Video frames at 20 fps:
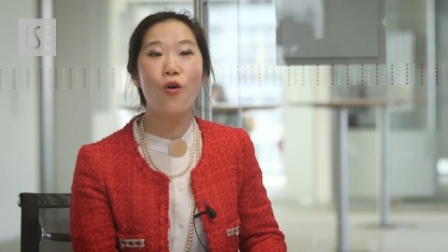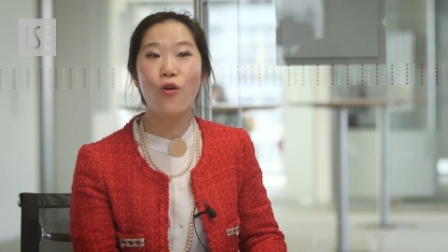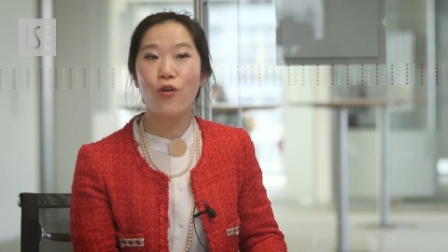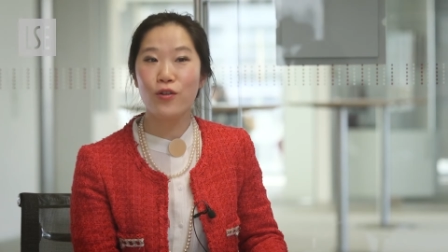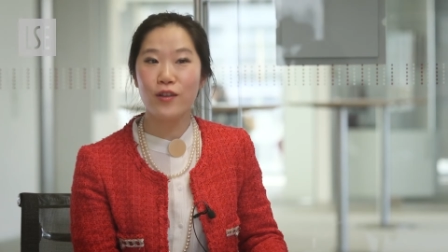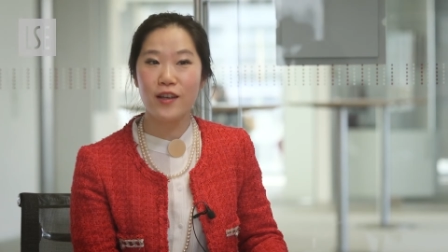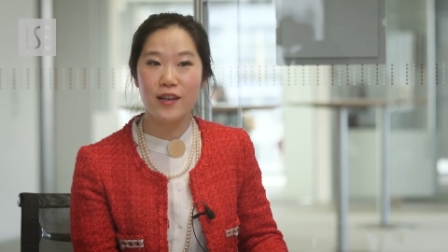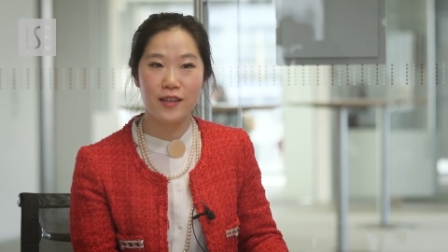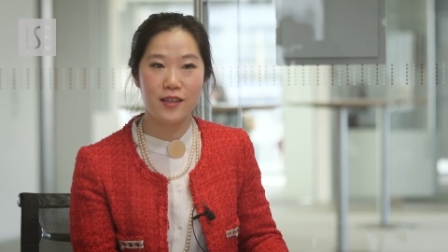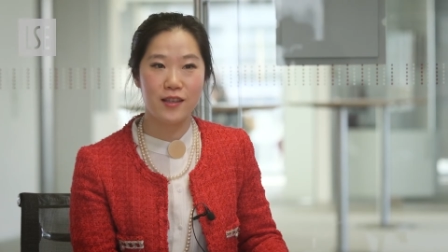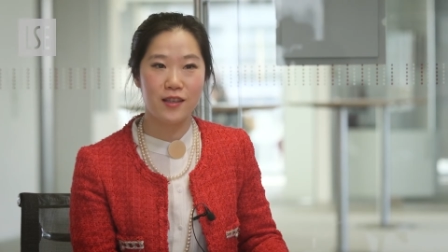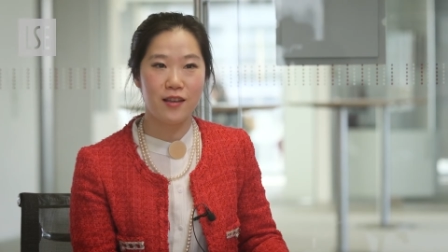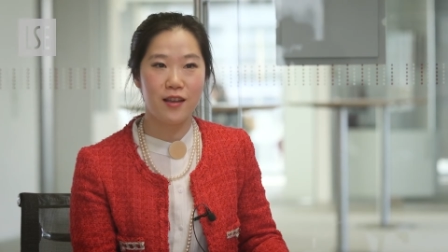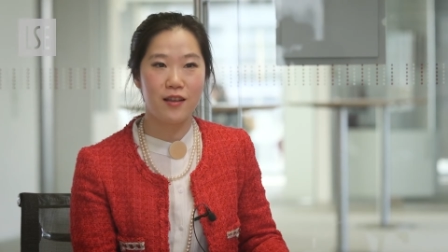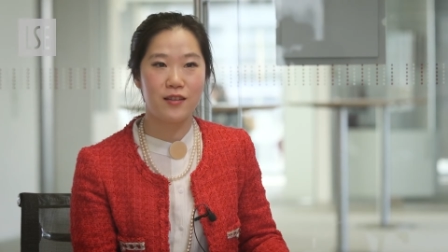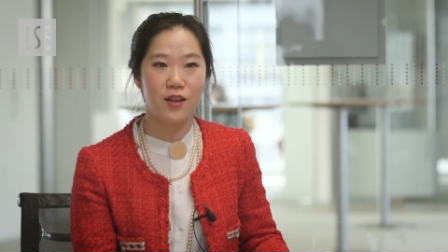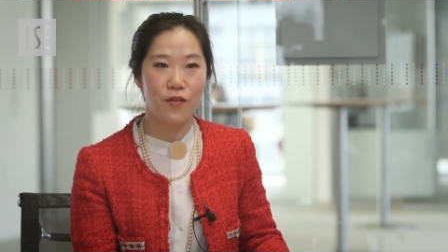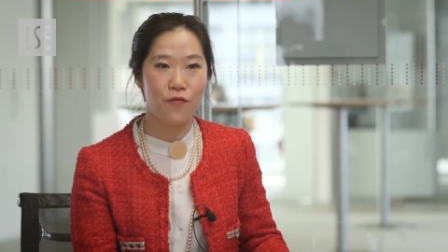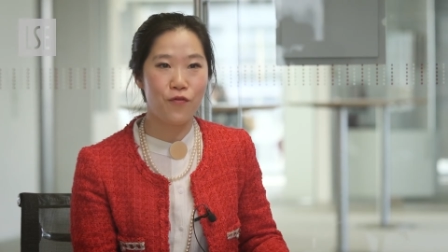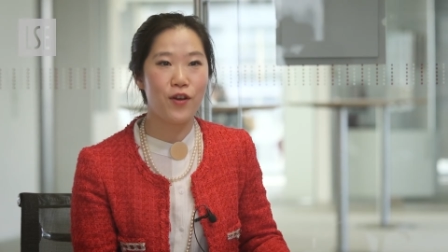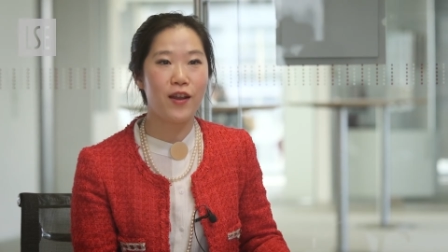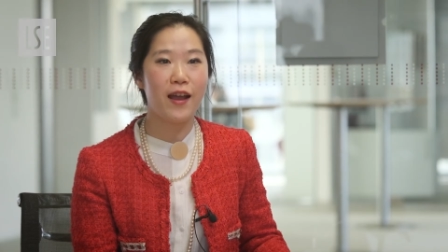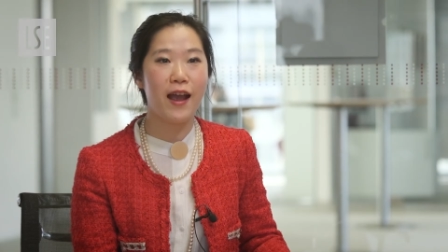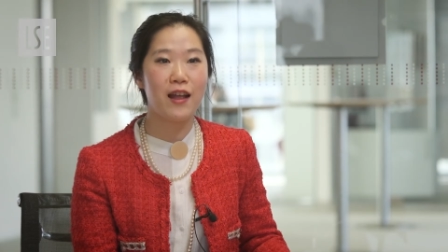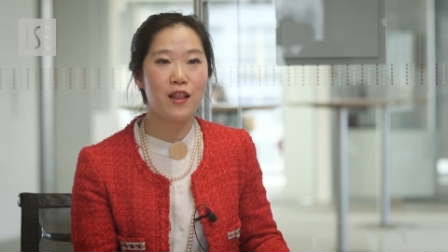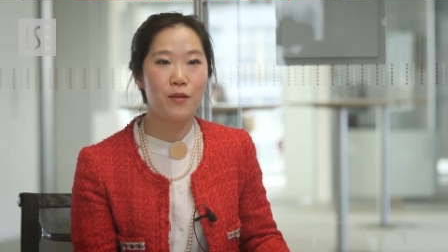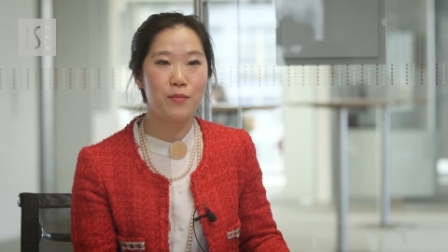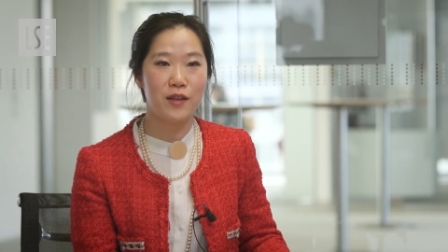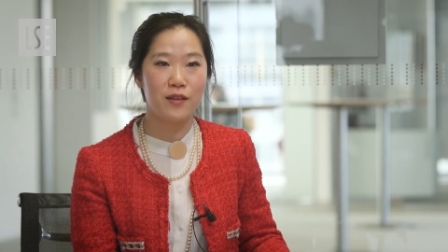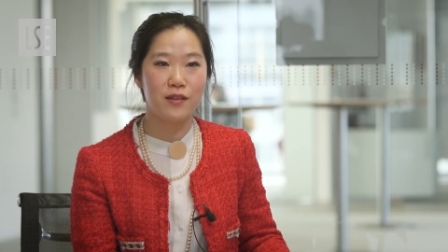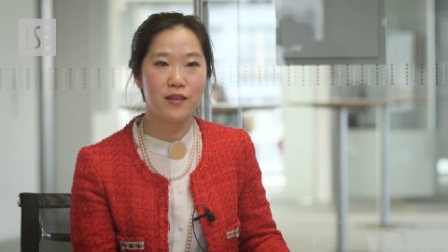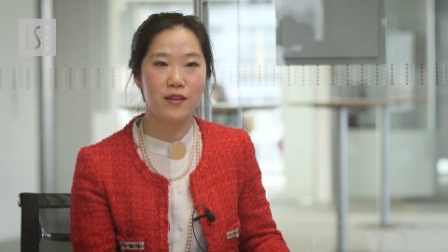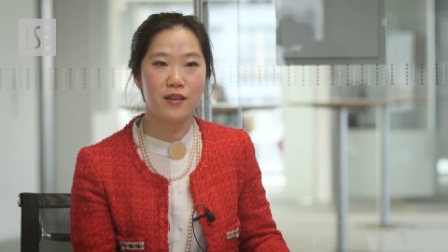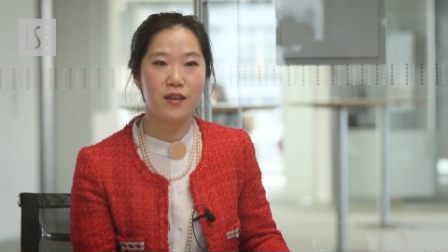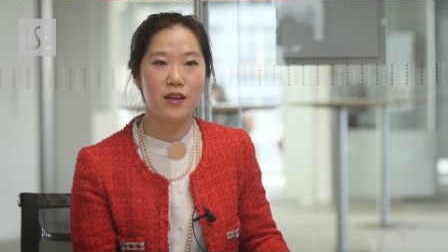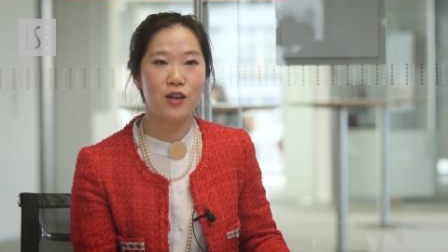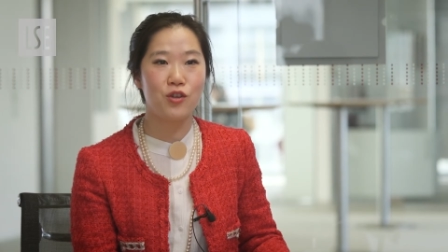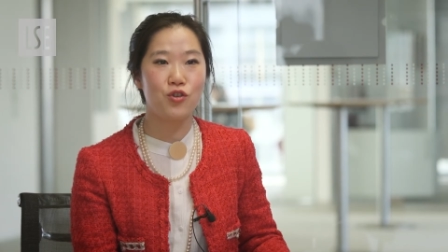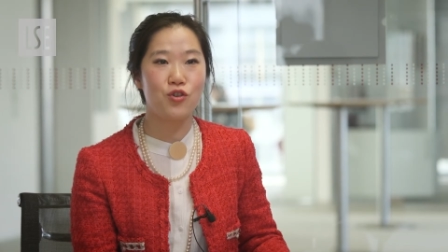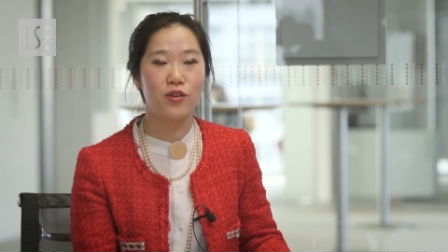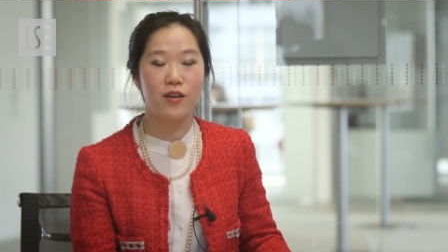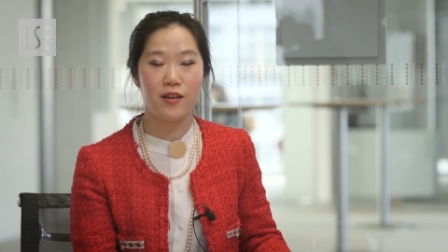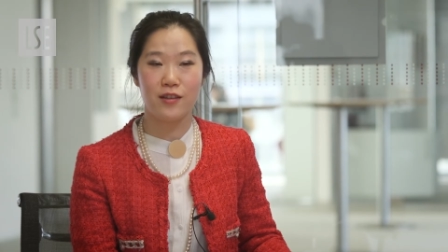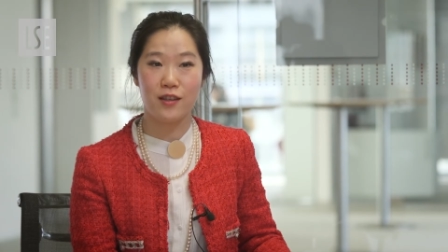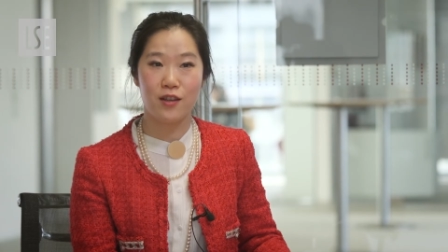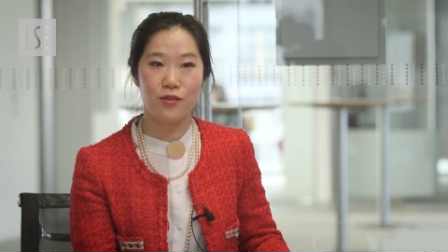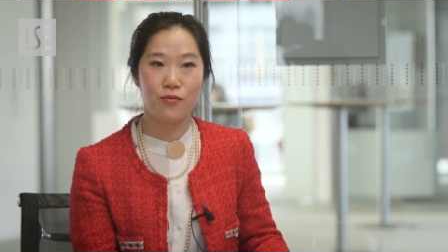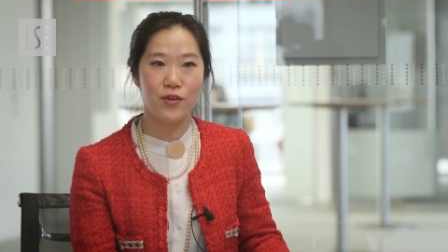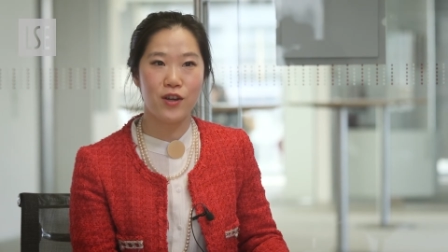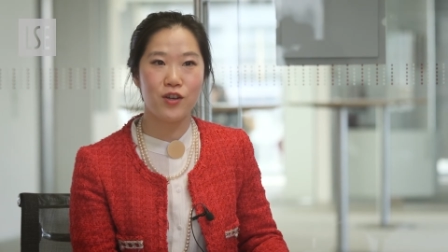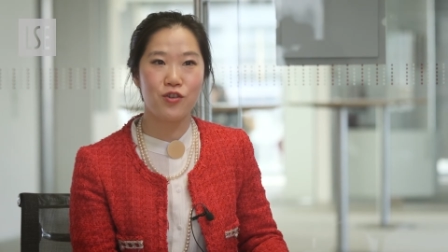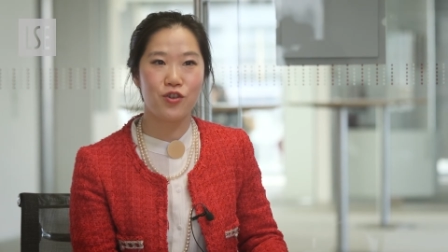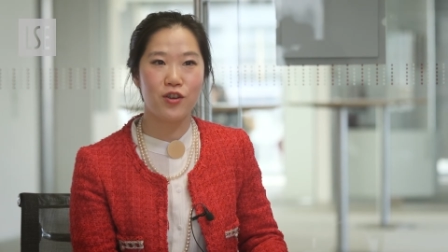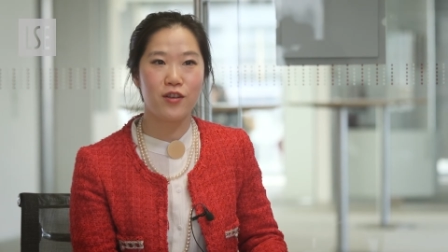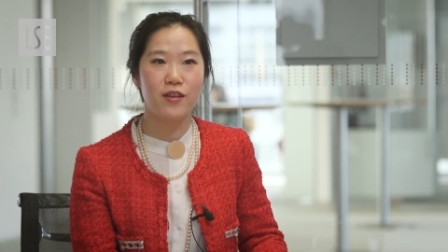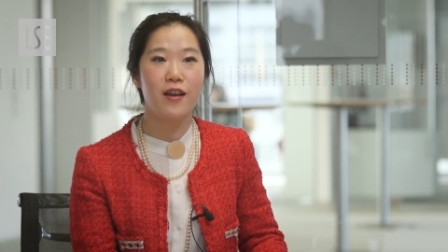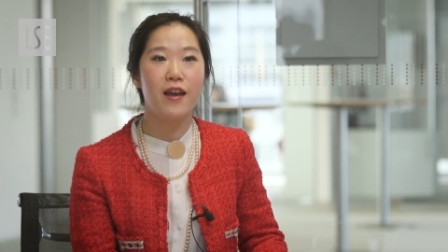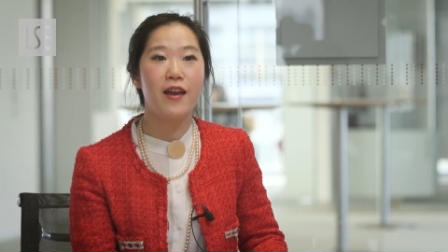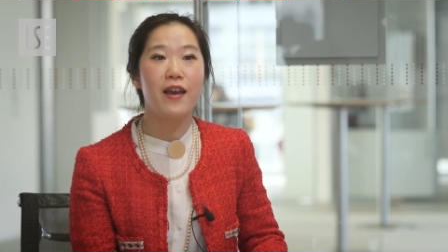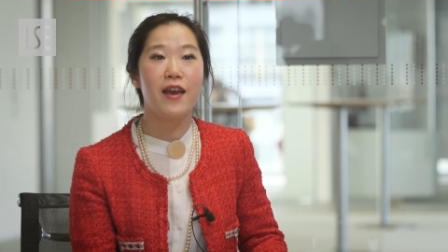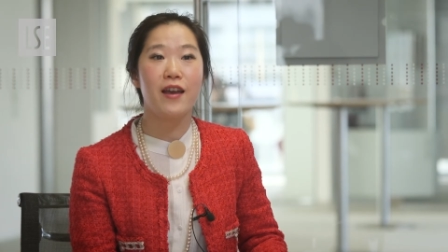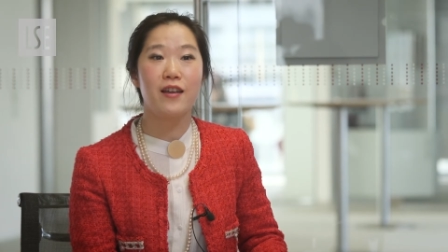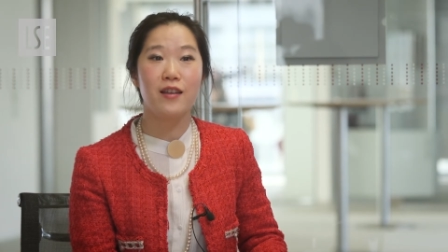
all these different elements into consideration.